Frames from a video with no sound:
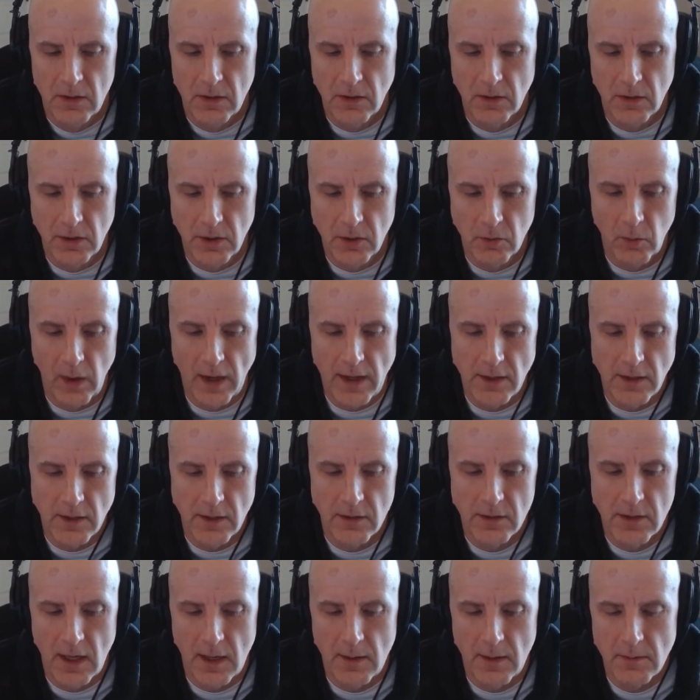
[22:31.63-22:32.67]
write
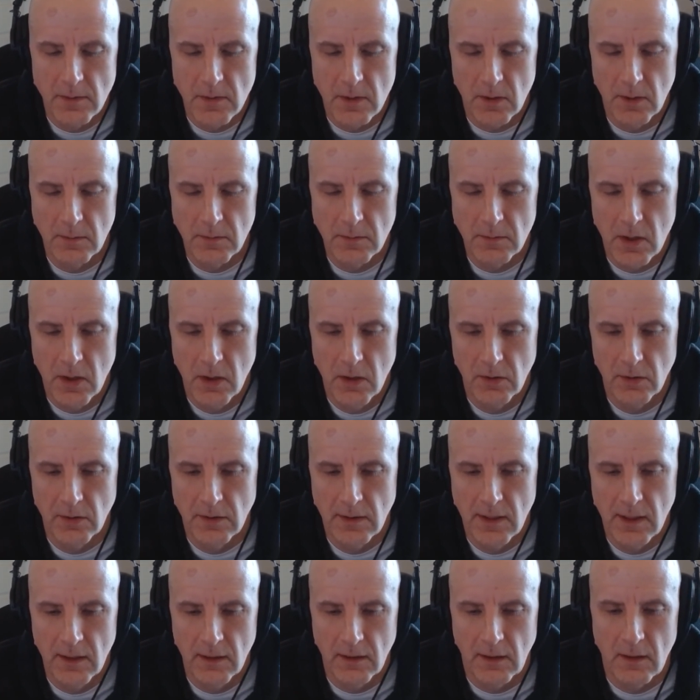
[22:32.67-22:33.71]
your TypeScript code
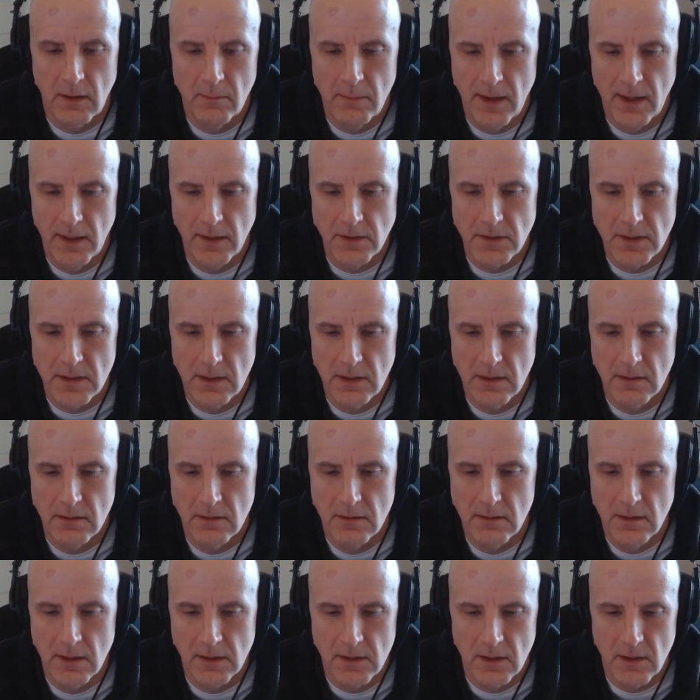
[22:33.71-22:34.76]
and then it compiles it,
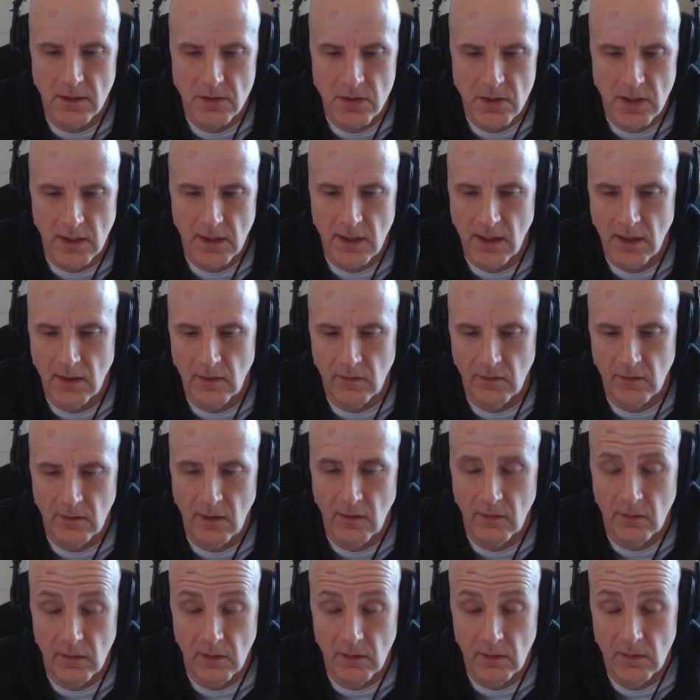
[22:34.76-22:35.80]
does all its checking, it
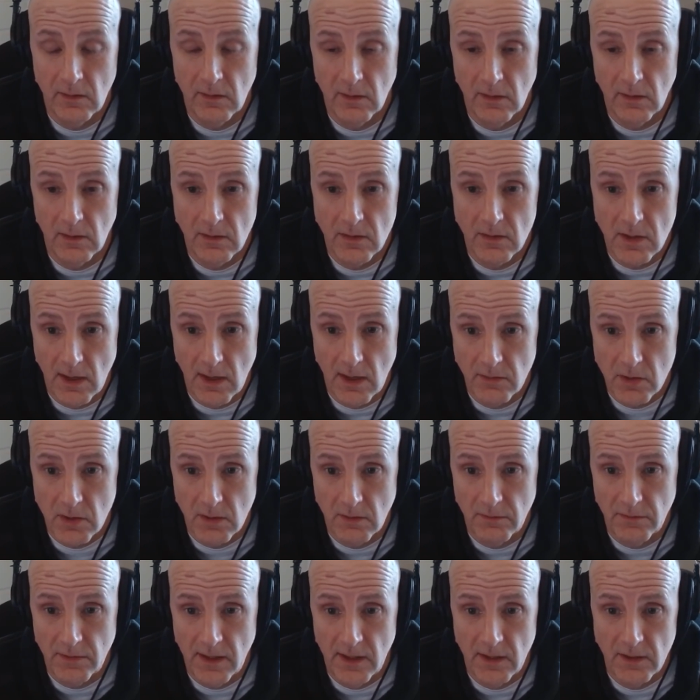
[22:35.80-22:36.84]
saves it to
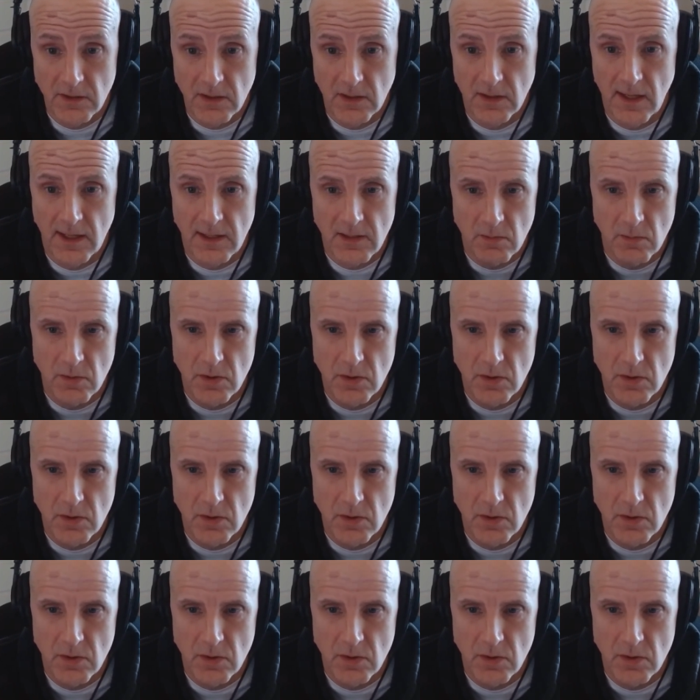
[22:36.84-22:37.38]
JavaScript files, and that's